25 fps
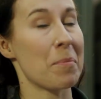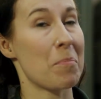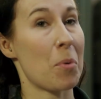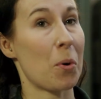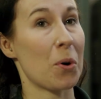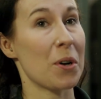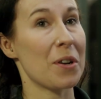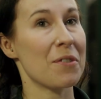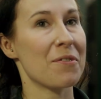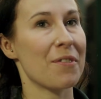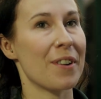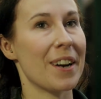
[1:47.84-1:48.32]

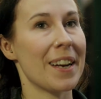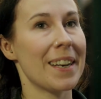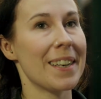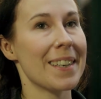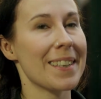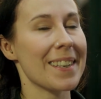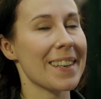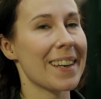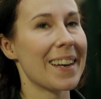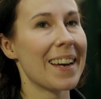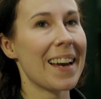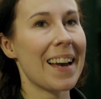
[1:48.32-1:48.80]

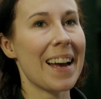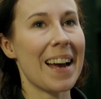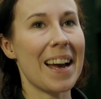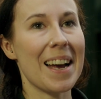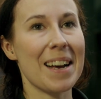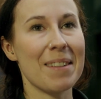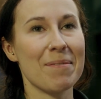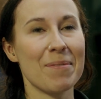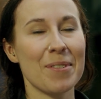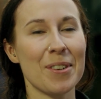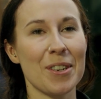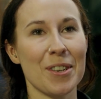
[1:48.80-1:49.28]
boyfriend,
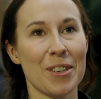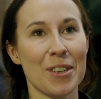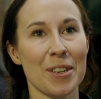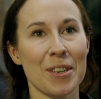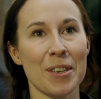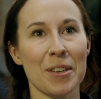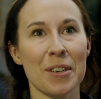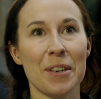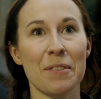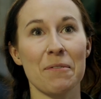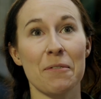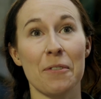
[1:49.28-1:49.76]
she's
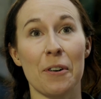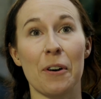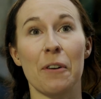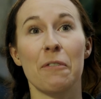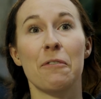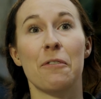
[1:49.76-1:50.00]
just looking for a